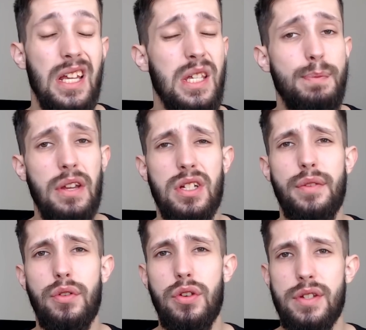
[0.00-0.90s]
especially
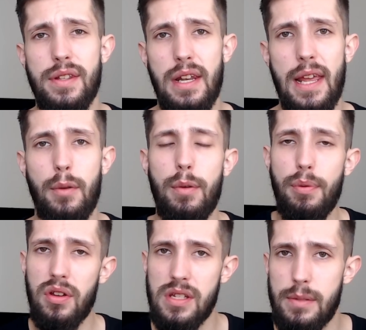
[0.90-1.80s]
if you're using the liquid,
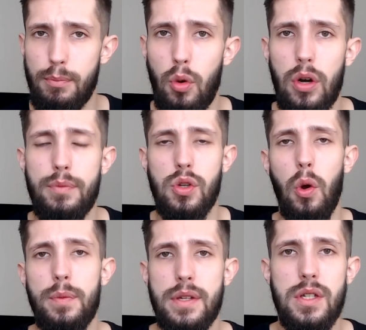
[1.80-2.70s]
because it's more
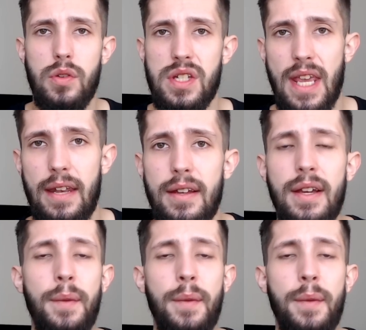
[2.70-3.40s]
absorbed into your skin.